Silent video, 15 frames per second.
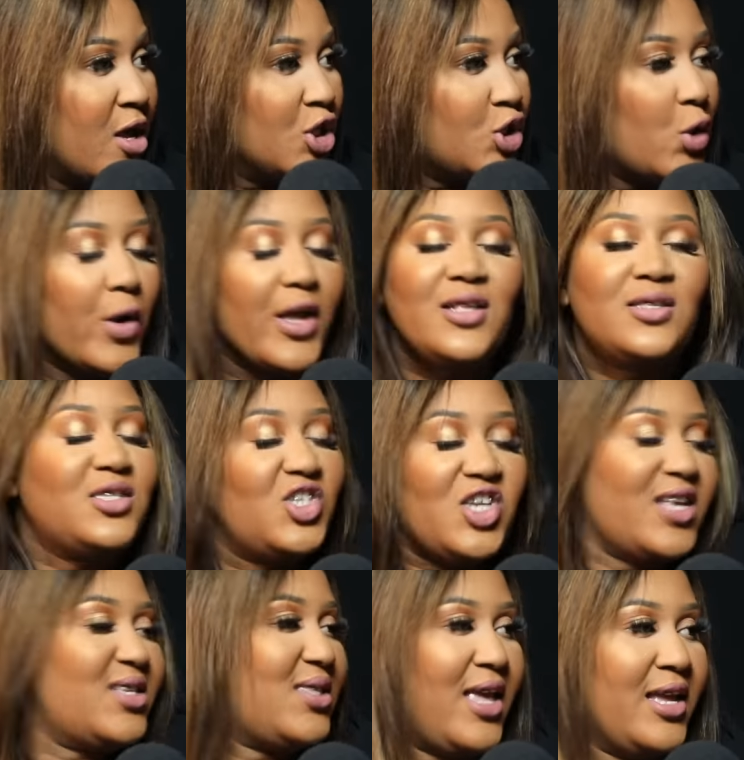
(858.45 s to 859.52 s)
So it's
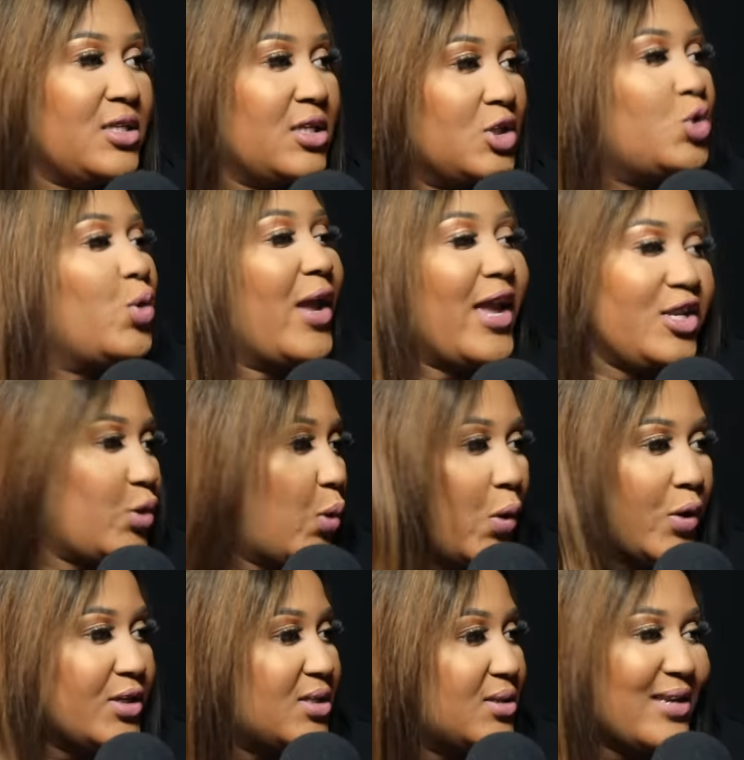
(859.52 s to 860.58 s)
just that, to hurt
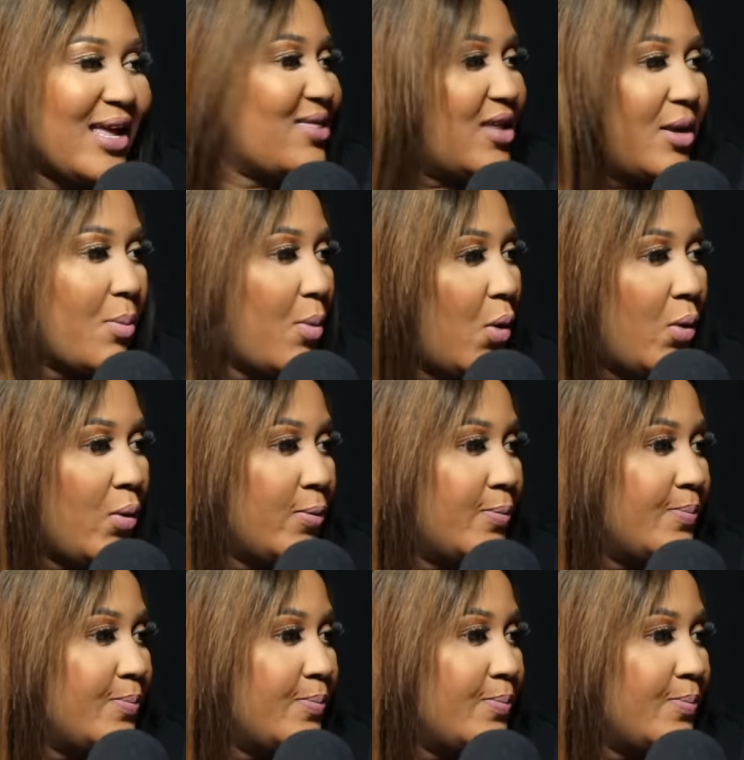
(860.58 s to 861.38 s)
God, nothing more.